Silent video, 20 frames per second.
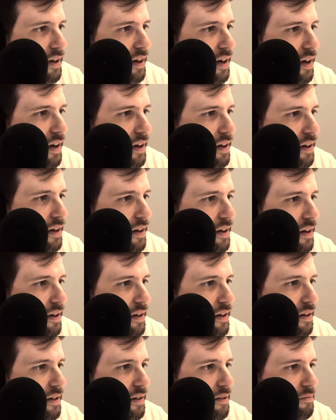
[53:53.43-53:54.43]

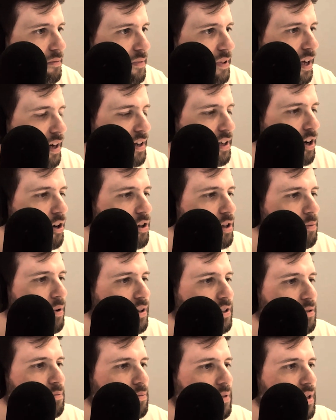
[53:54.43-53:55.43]
Yeah, going
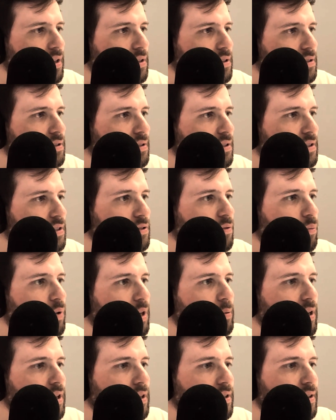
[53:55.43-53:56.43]
commando means this is on
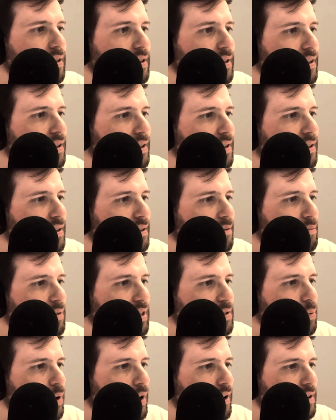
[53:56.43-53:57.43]
Wikipedia.
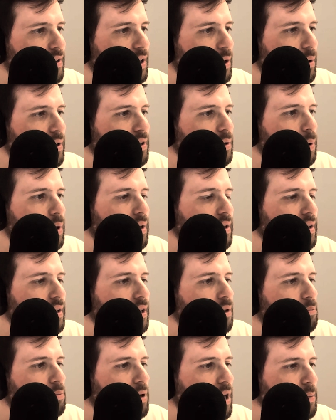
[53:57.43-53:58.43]
Means wearing no underwear.
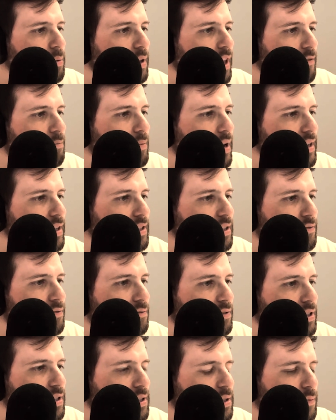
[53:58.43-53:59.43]
People have many
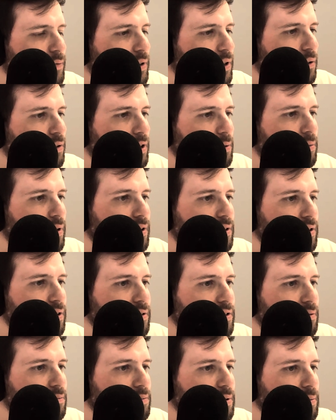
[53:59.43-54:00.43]
different reasons for going commando.
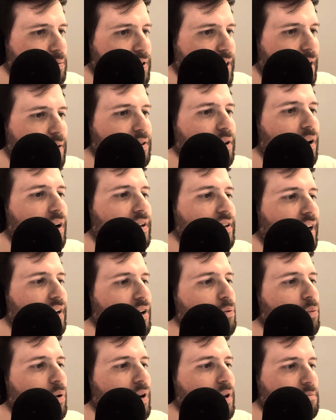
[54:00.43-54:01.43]
Some people, I
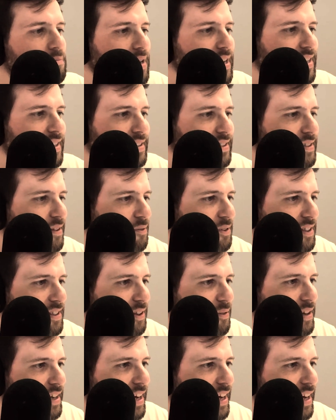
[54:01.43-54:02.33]
know what it means. I want to know where it